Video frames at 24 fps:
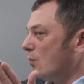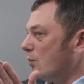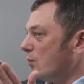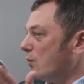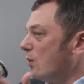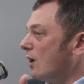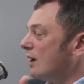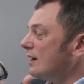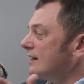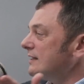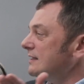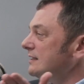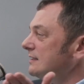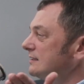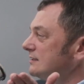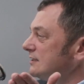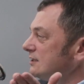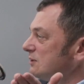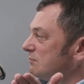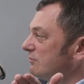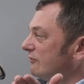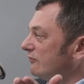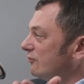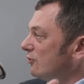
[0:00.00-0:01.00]
Why
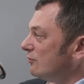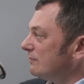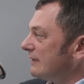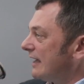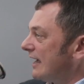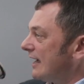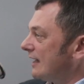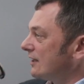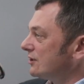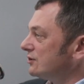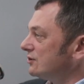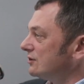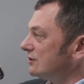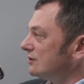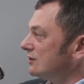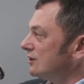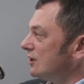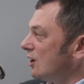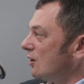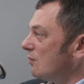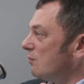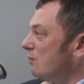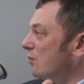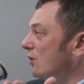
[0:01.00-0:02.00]
did you perform that action,
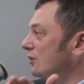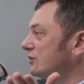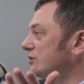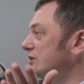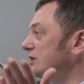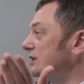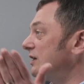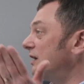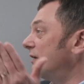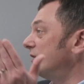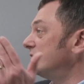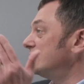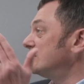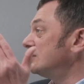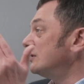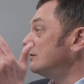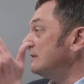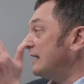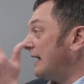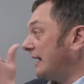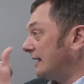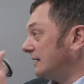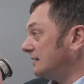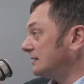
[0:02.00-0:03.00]
and what are you going to do
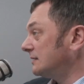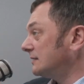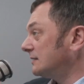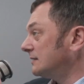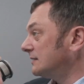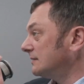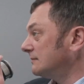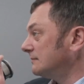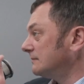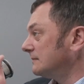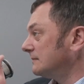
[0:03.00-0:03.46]
next?